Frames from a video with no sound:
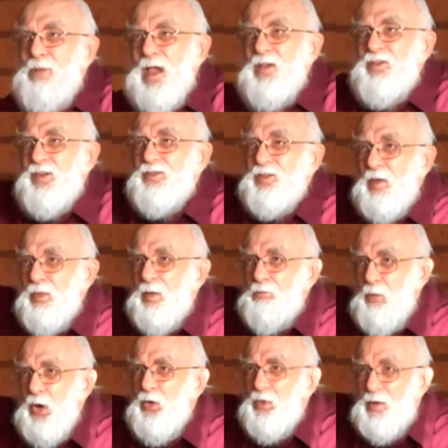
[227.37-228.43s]
Pieces of
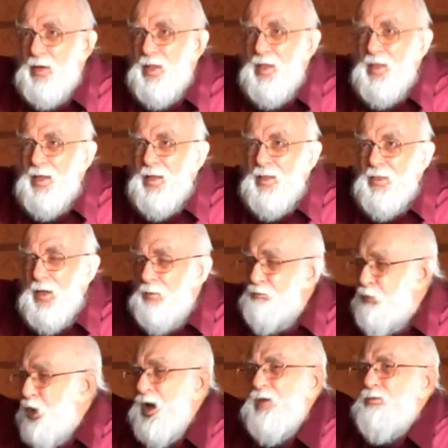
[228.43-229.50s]
the moon. That
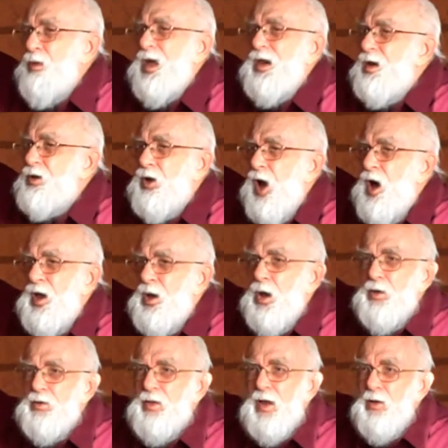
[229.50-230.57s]
great men had gone
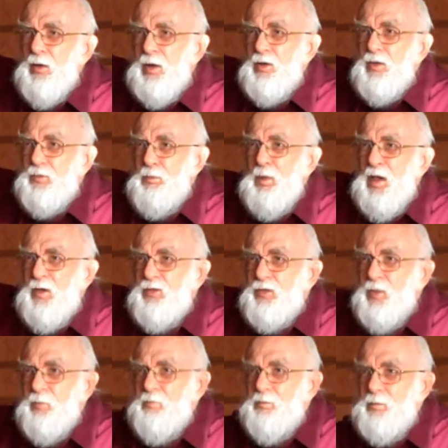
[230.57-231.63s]
out there into space
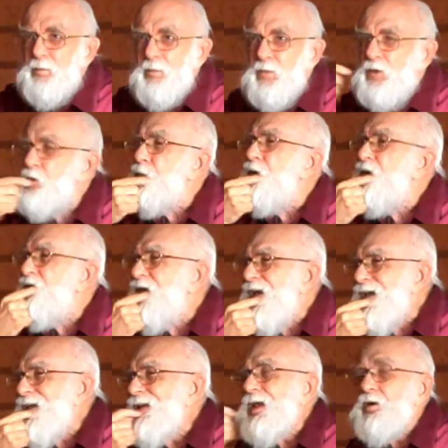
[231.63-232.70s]
to
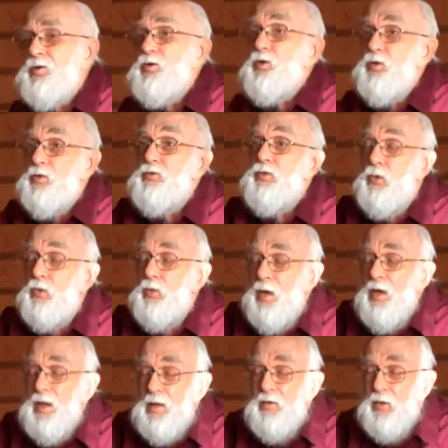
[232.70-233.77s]
retain, or
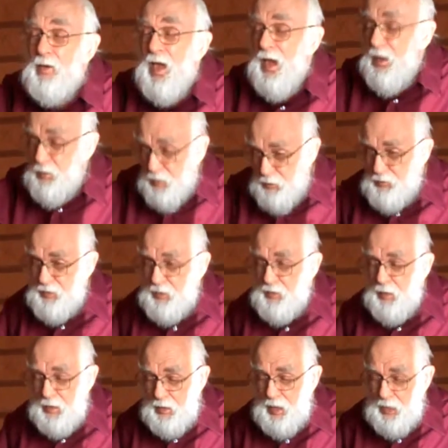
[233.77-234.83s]
to gauge and
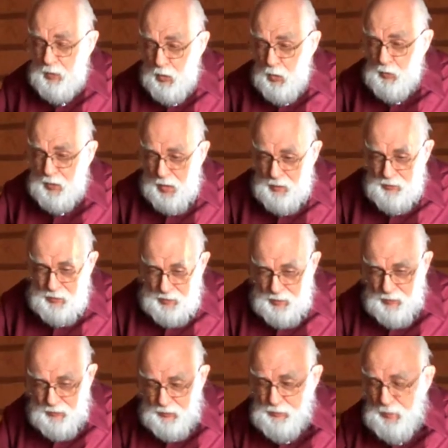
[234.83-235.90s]
let load on
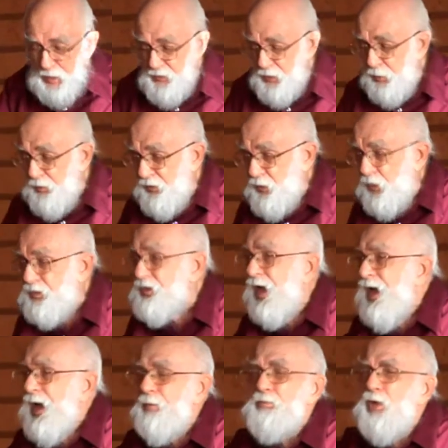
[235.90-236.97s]
the spaceship, of course,
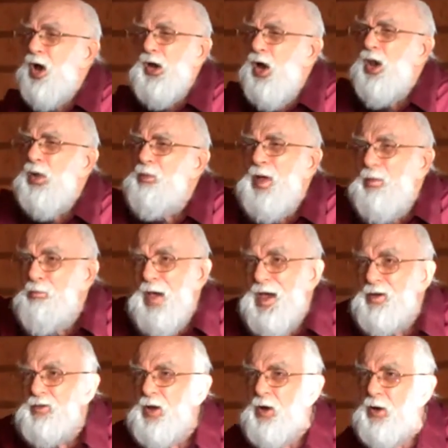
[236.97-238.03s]
and brought all the way
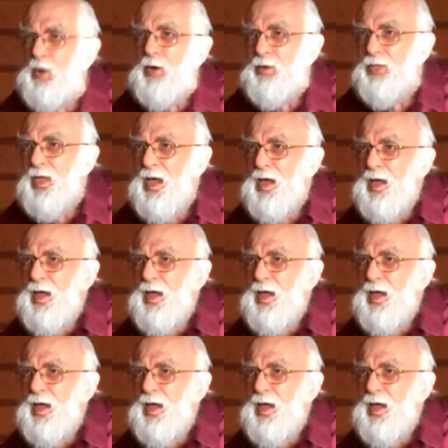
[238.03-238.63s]
back to Earth.